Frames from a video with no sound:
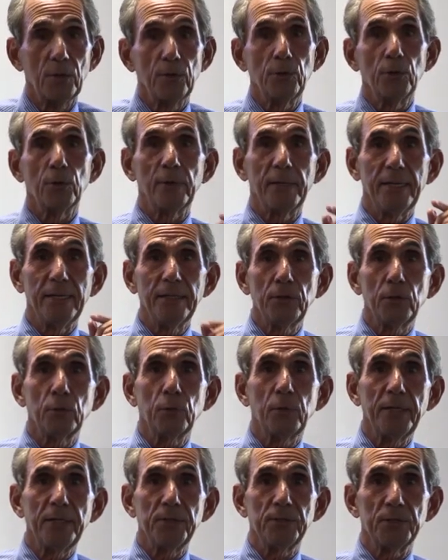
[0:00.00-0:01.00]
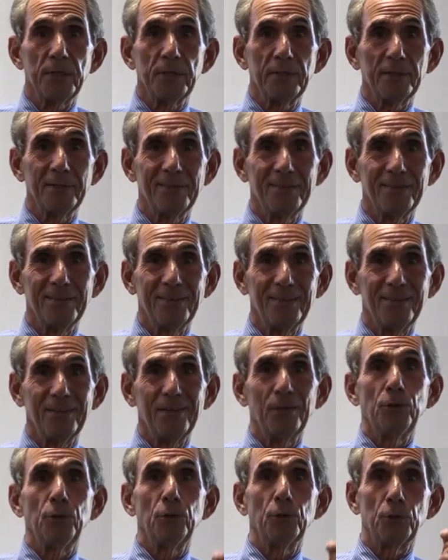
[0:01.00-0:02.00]
you're increasing
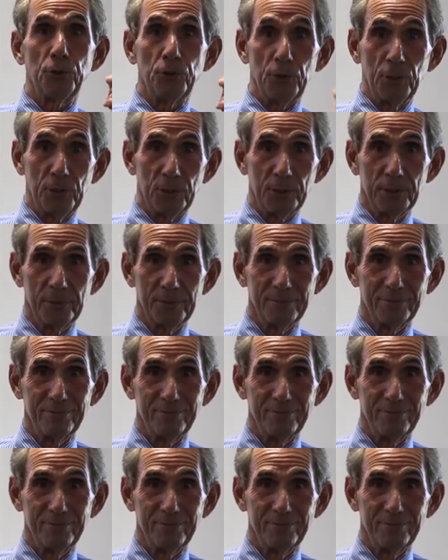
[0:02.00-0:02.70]
your sugar